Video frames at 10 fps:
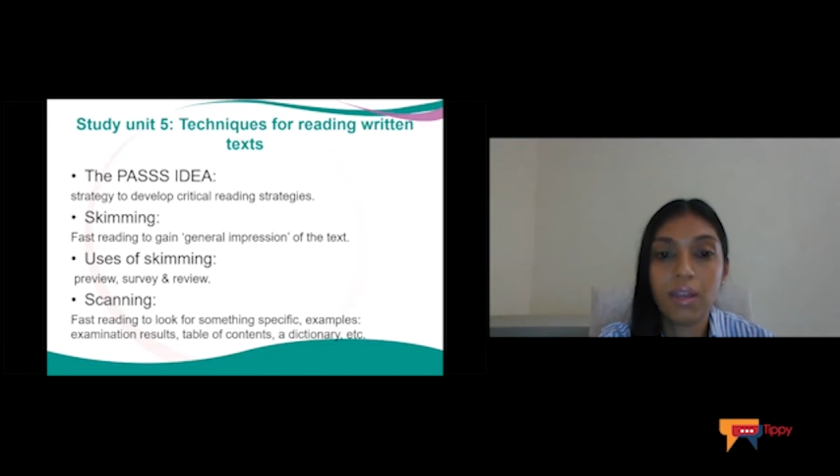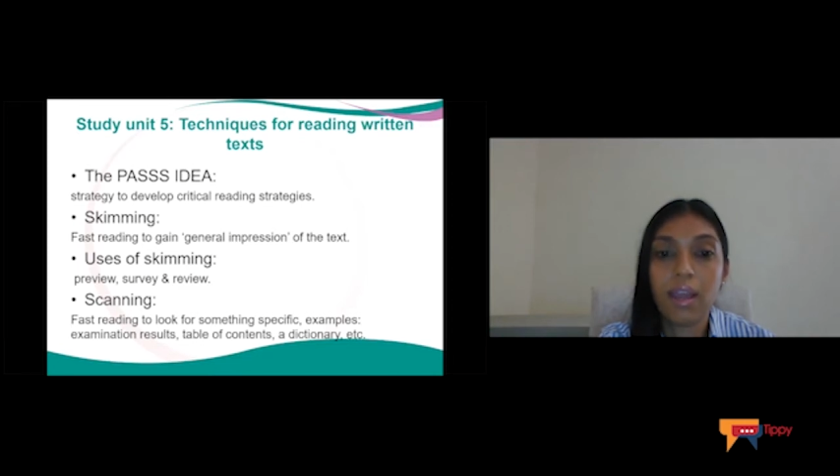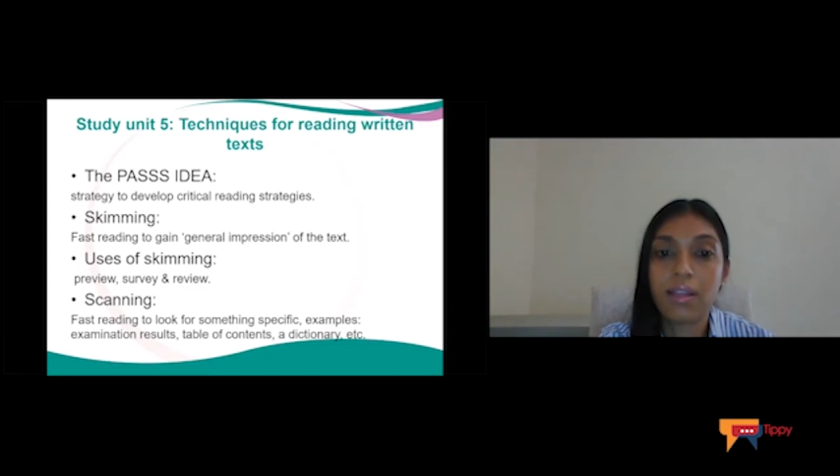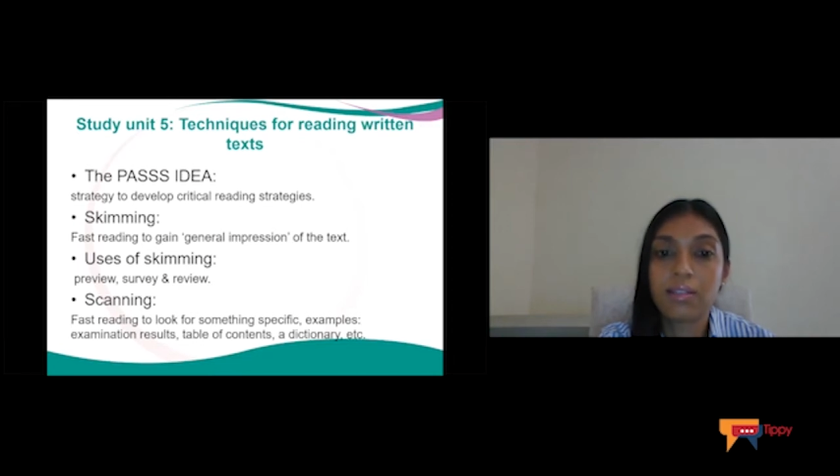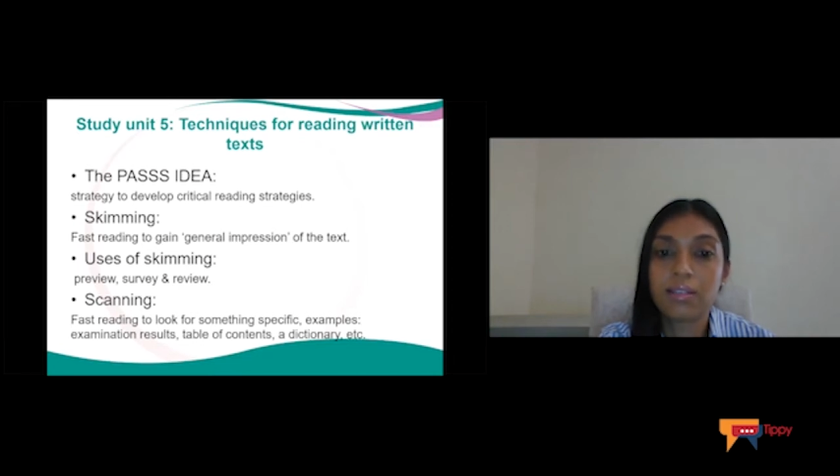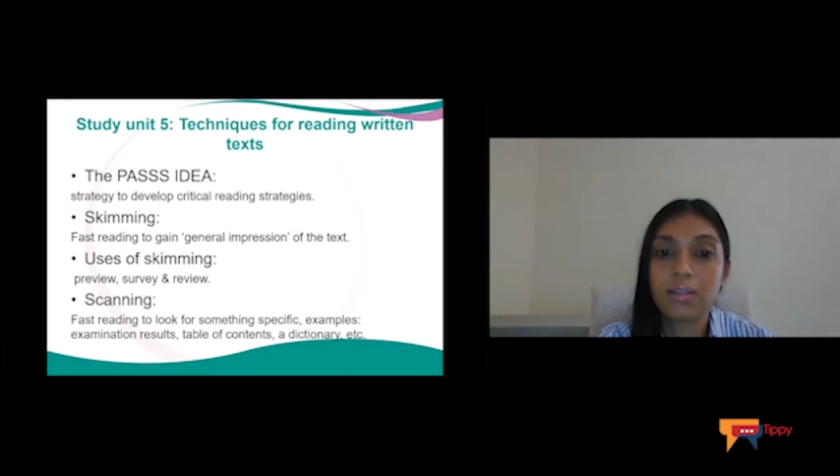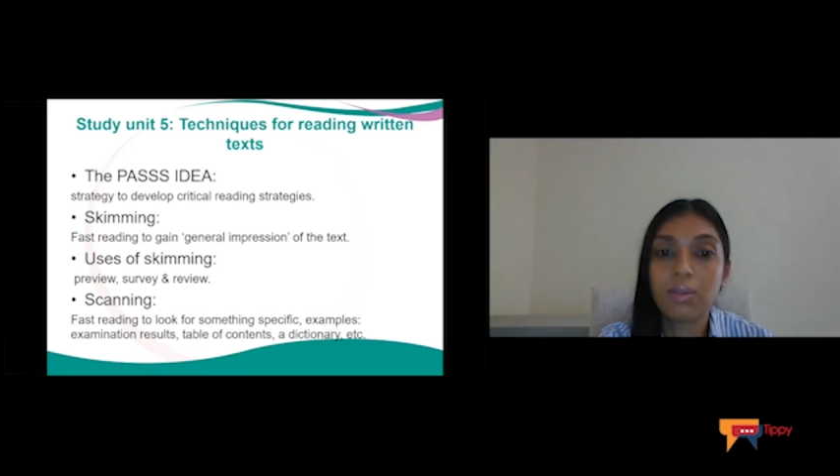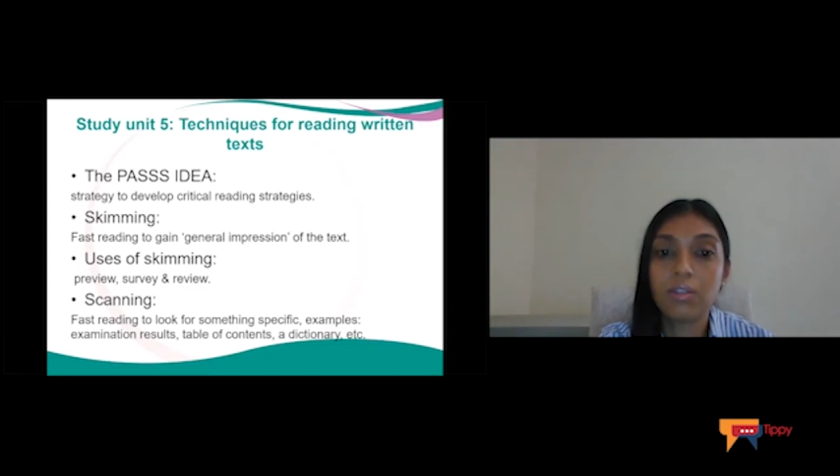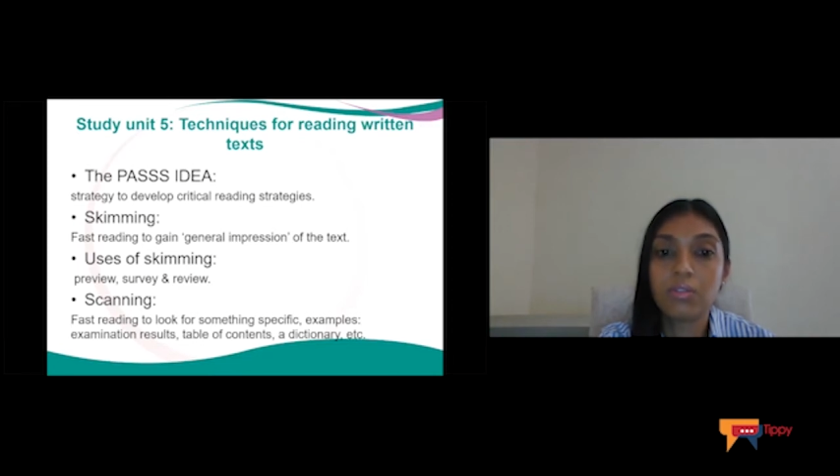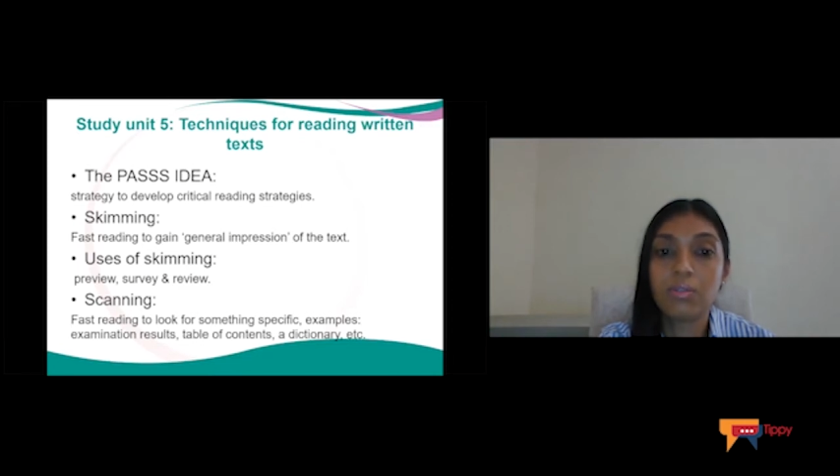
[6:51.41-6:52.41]
and
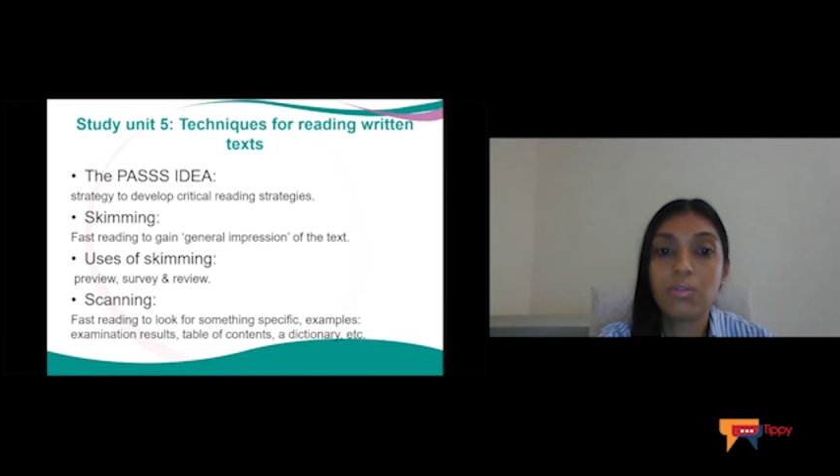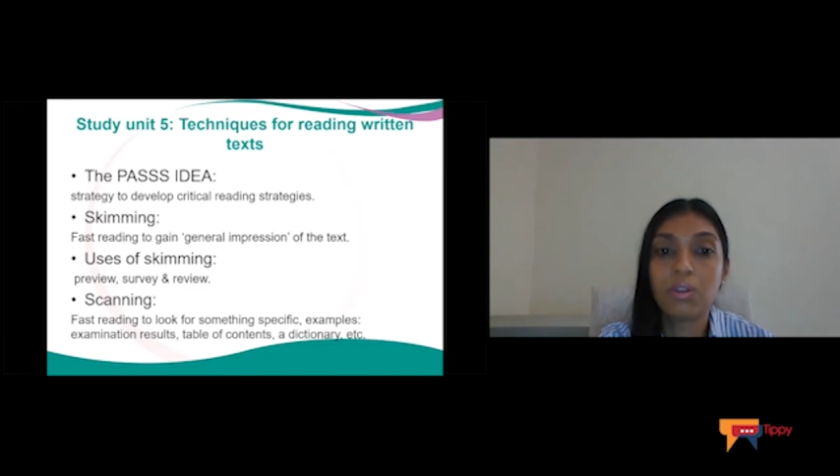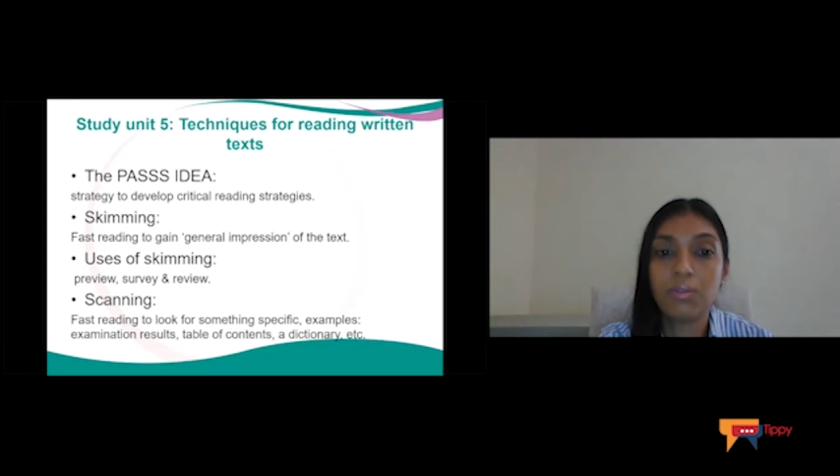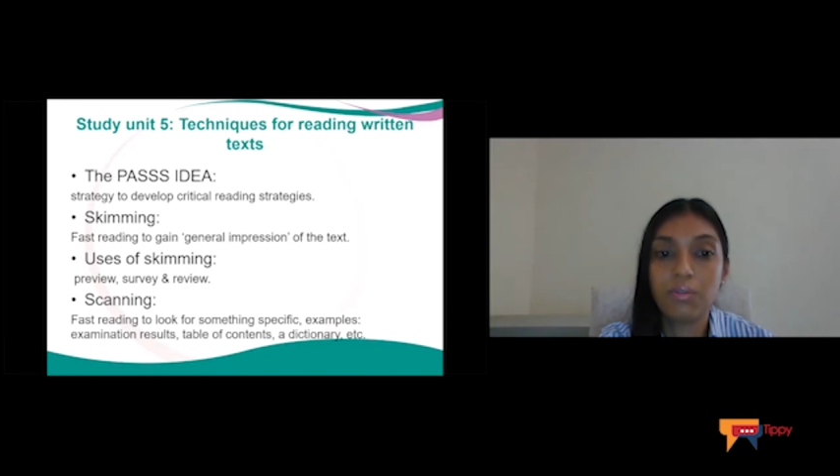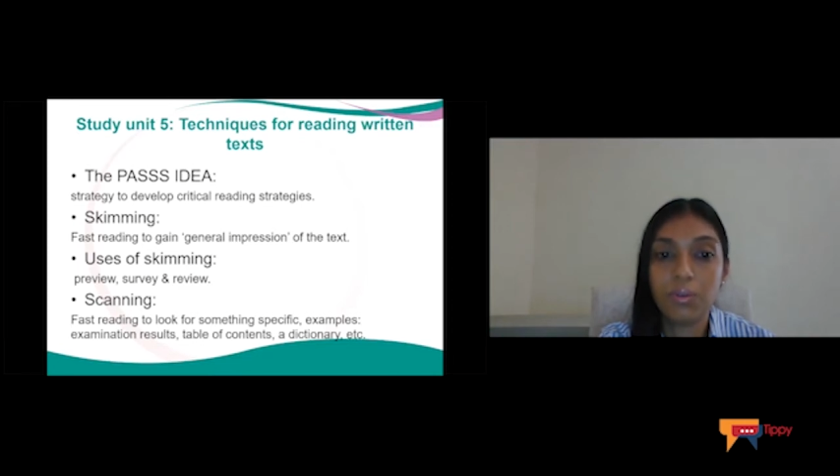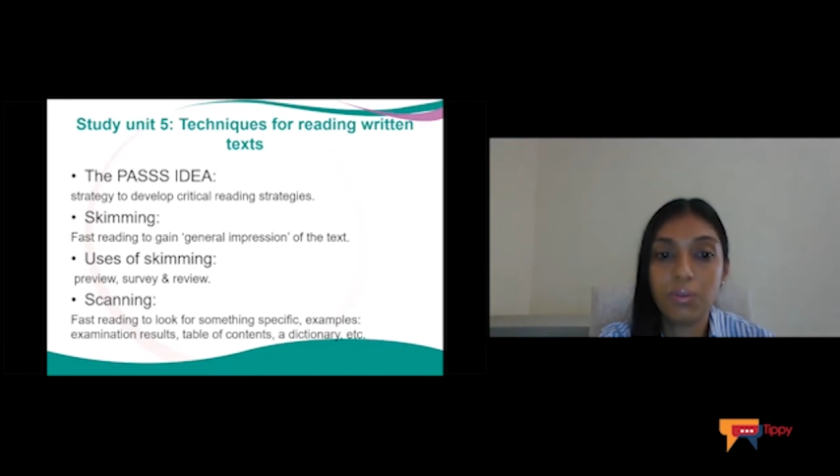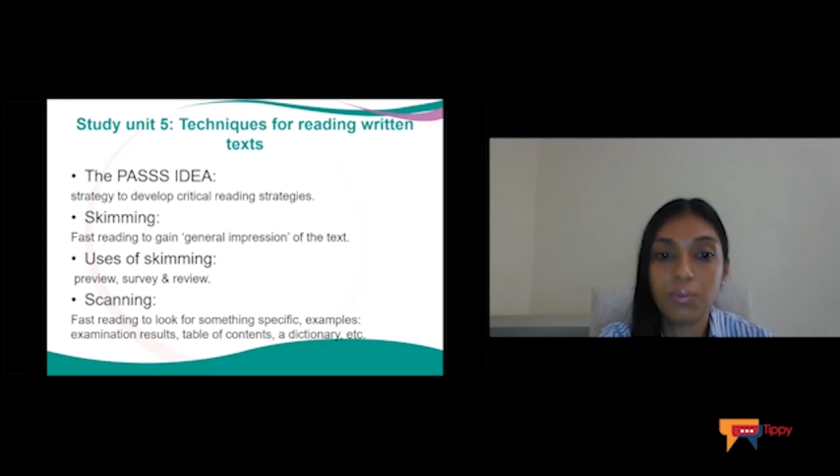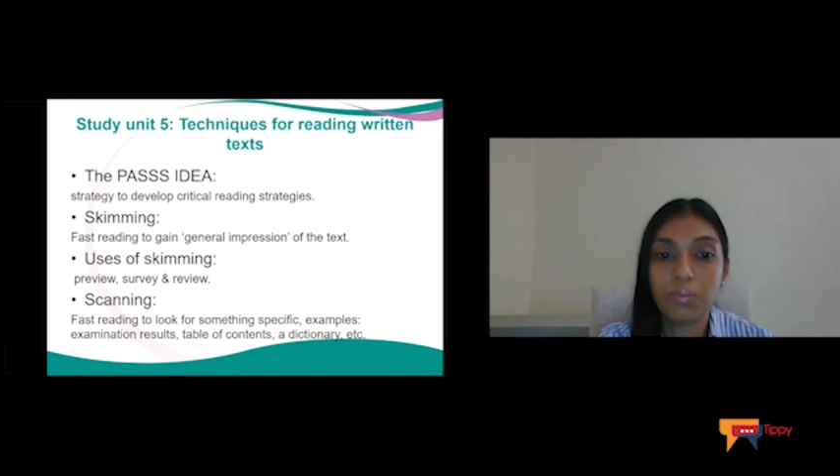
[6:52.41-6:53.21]
skimming to review.